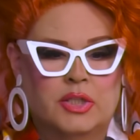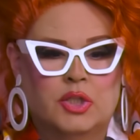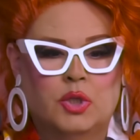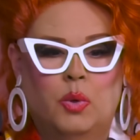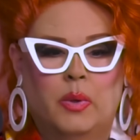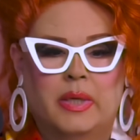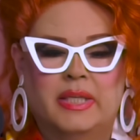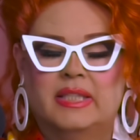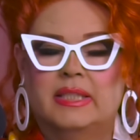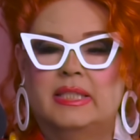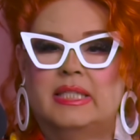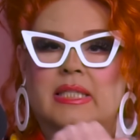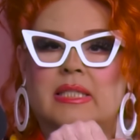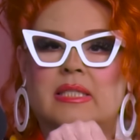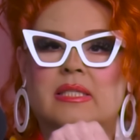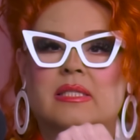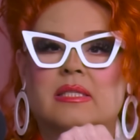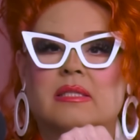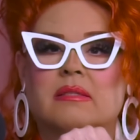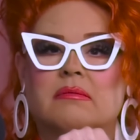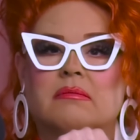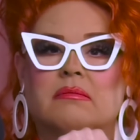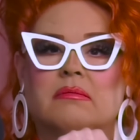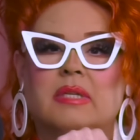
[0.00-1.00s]
toilet
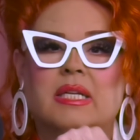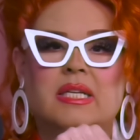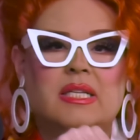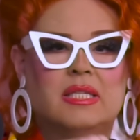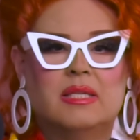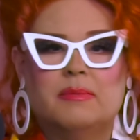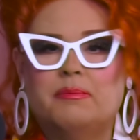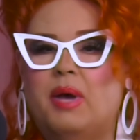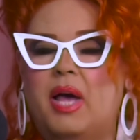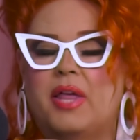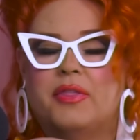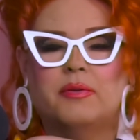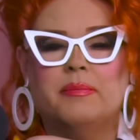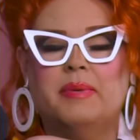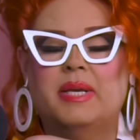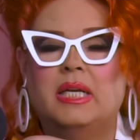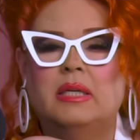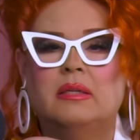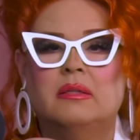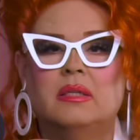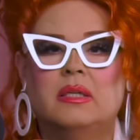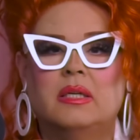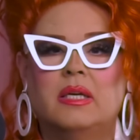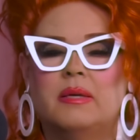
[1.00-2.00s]
is. It doesn't bother
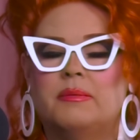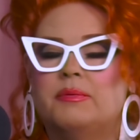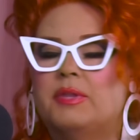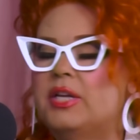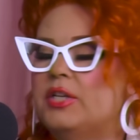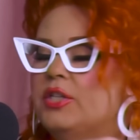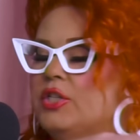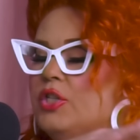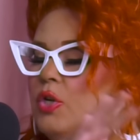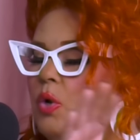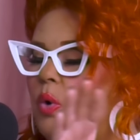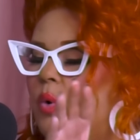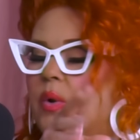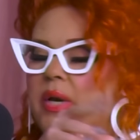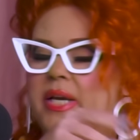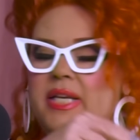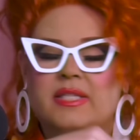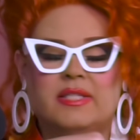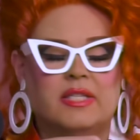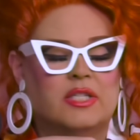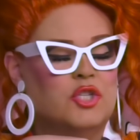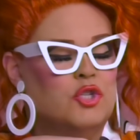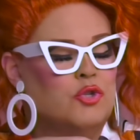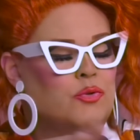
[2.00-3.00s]
me. The noise,
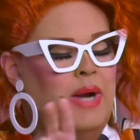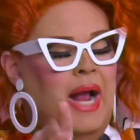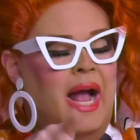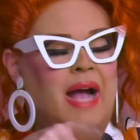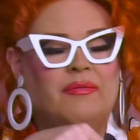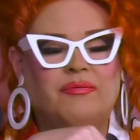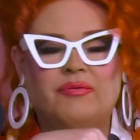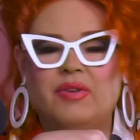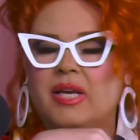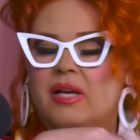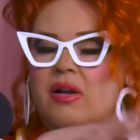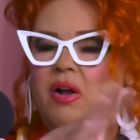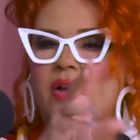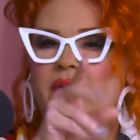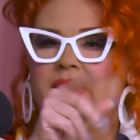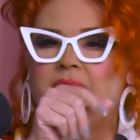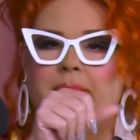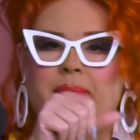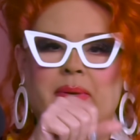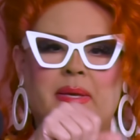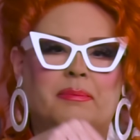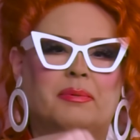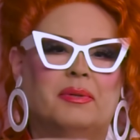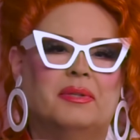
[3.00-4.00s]
the traffic, all
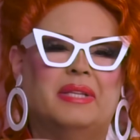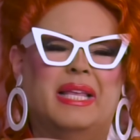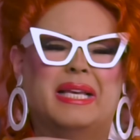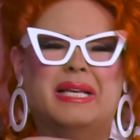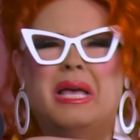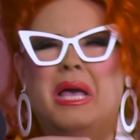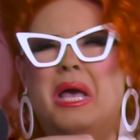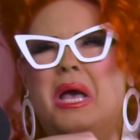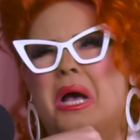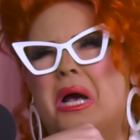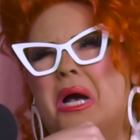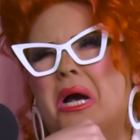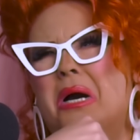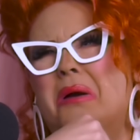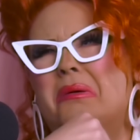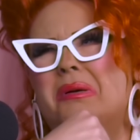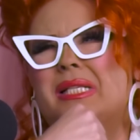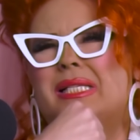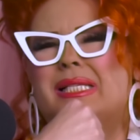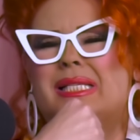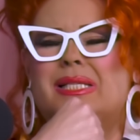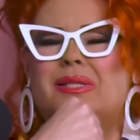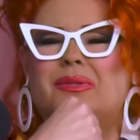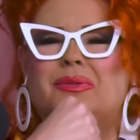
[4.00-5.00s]
that, people are like, oh,
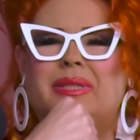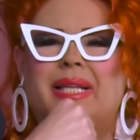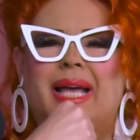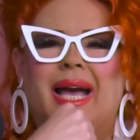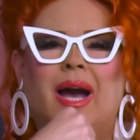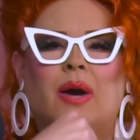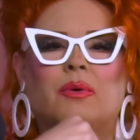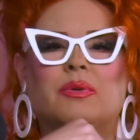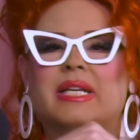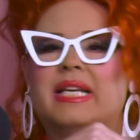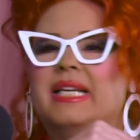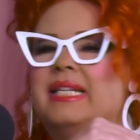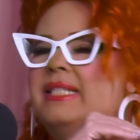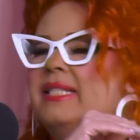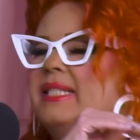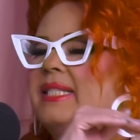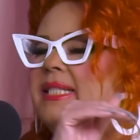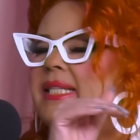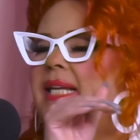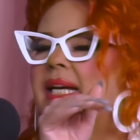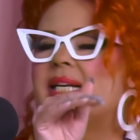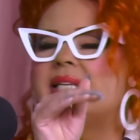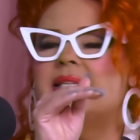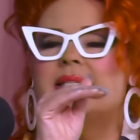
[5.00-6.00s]
it's so loud. It
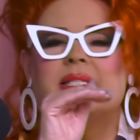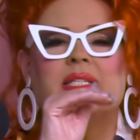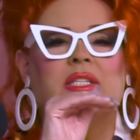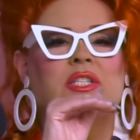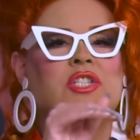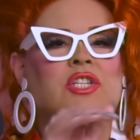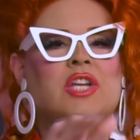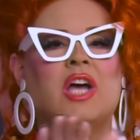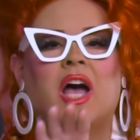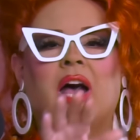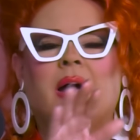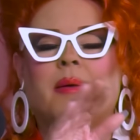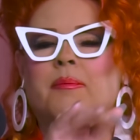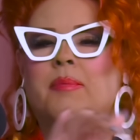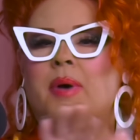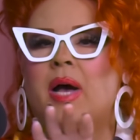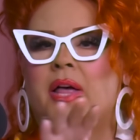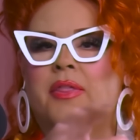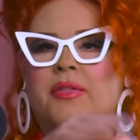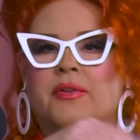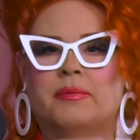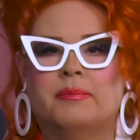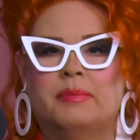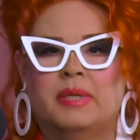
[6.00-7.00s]
does not
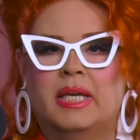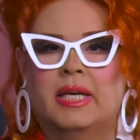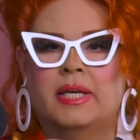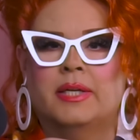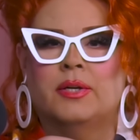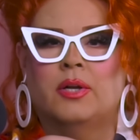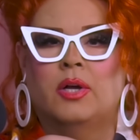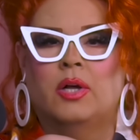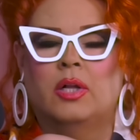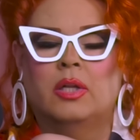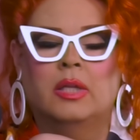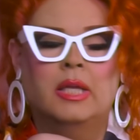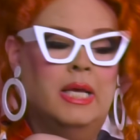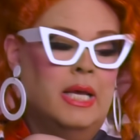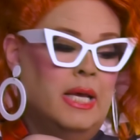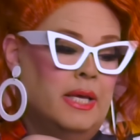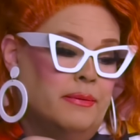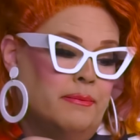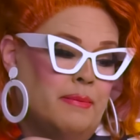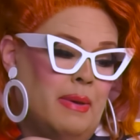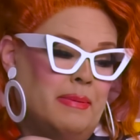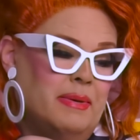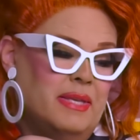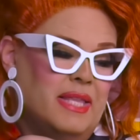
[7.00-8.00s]
bother me at all.
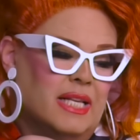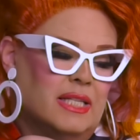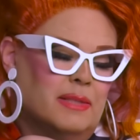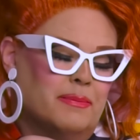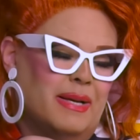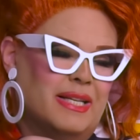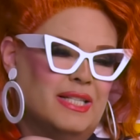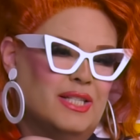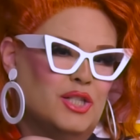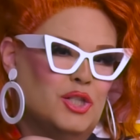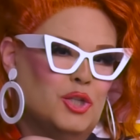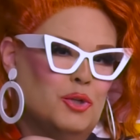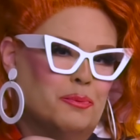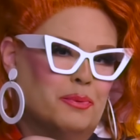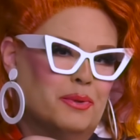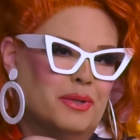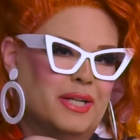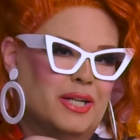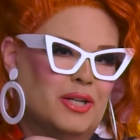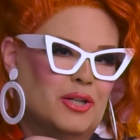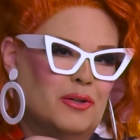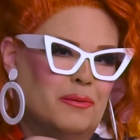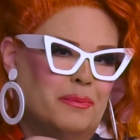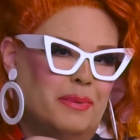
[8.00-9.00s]
Maybe that's my
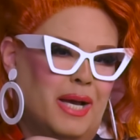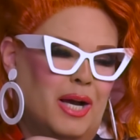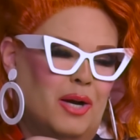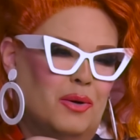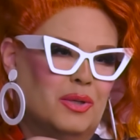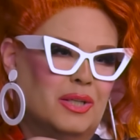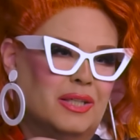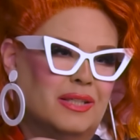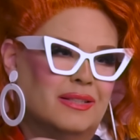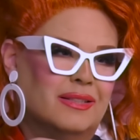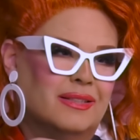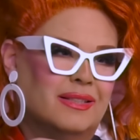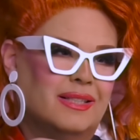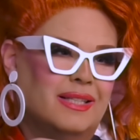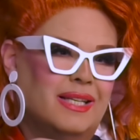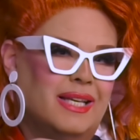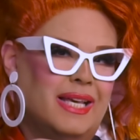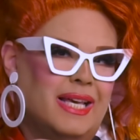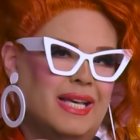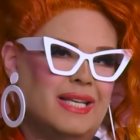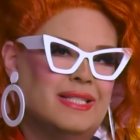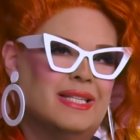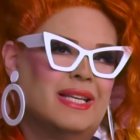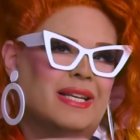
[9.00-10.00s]
superhero power,
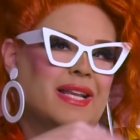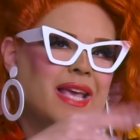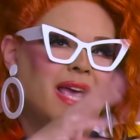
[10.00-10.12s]
is that